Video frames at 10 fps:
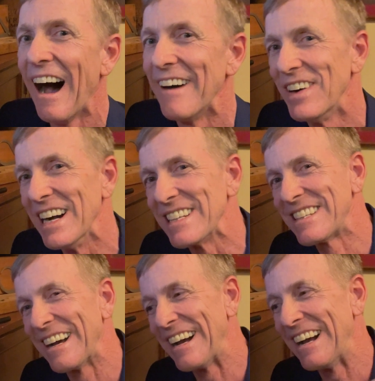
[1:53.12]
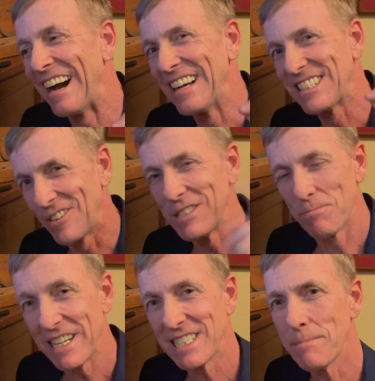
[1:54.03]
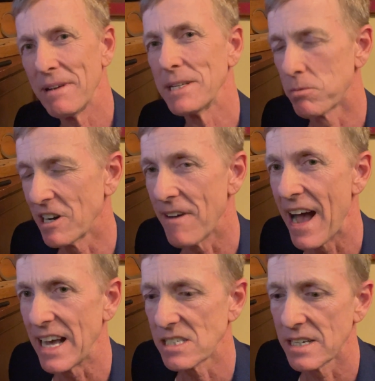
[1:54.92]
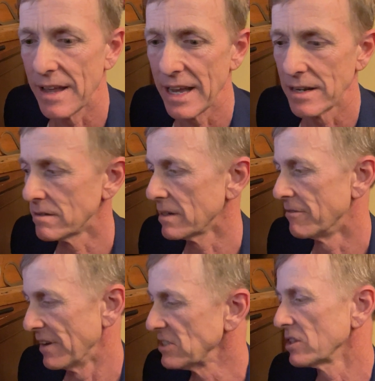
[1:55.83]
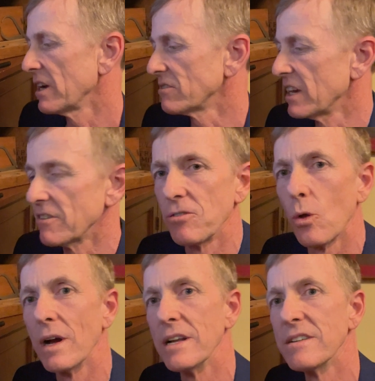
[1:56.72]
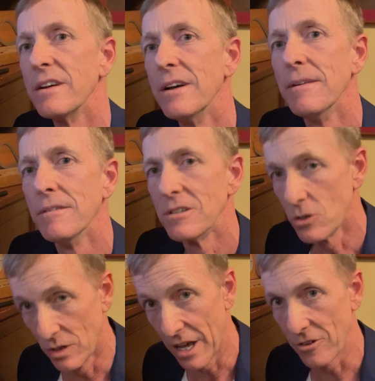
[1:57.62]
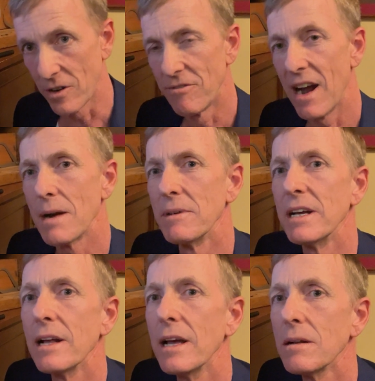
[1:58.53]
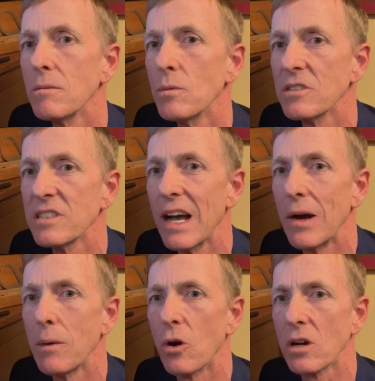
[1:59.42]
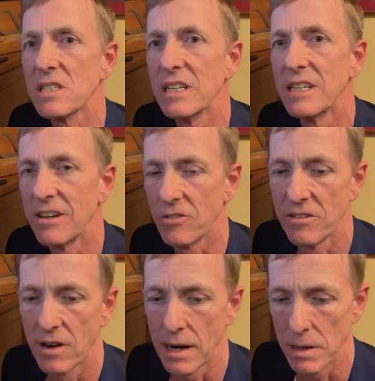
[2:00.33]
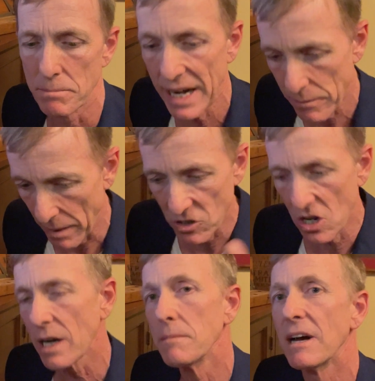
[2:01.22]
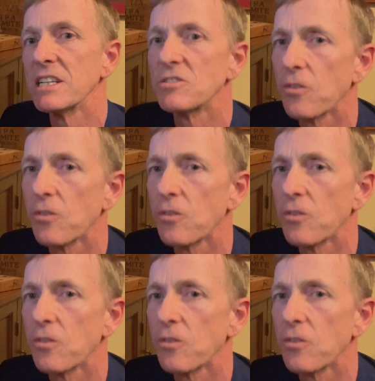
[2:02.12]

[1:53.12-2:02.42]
But uh, uh, so it's pretty zippy, it's pretty fast, and eventually I'll take Floyd to another environment and we'll see how he works in a different environment. But anyway, we're talking about his